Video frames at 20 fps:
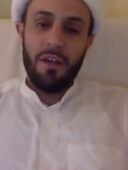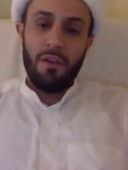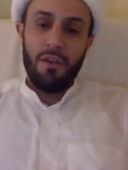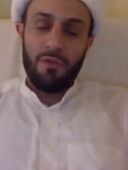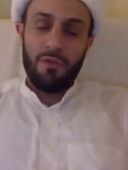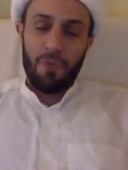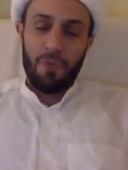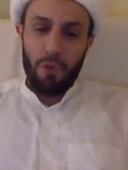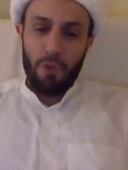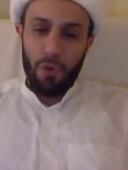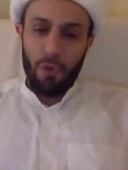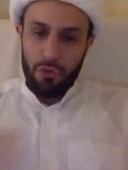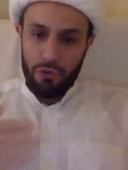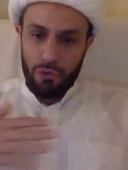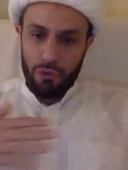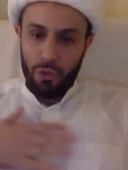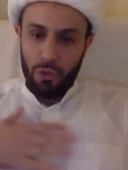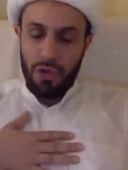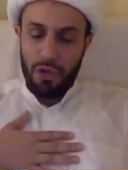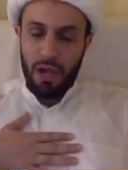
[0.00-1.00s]
for
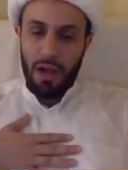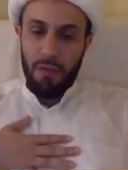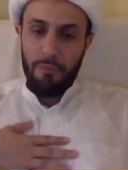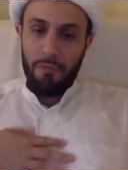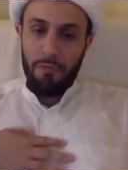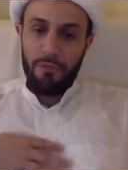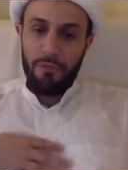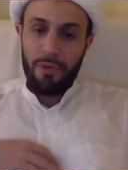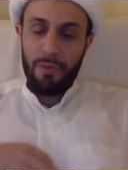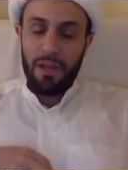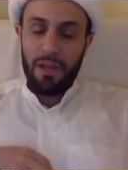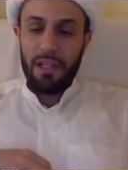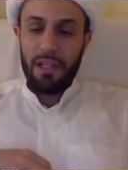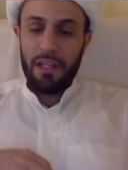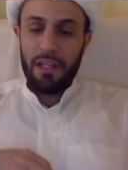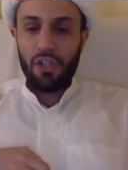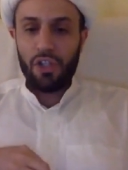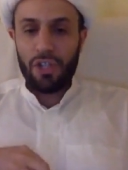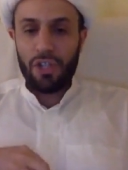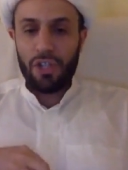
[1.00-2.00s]
those who come from
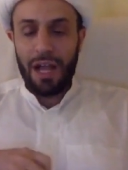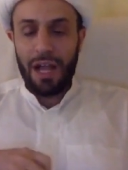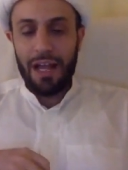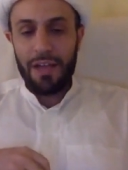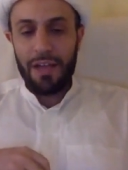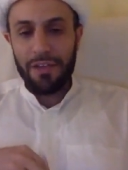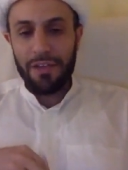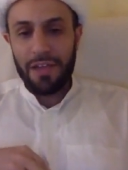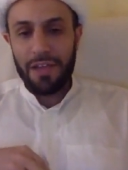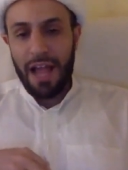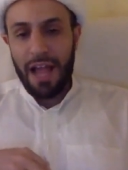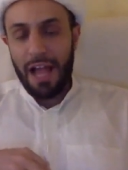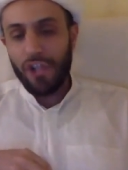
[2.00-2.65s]
a Shia Ithna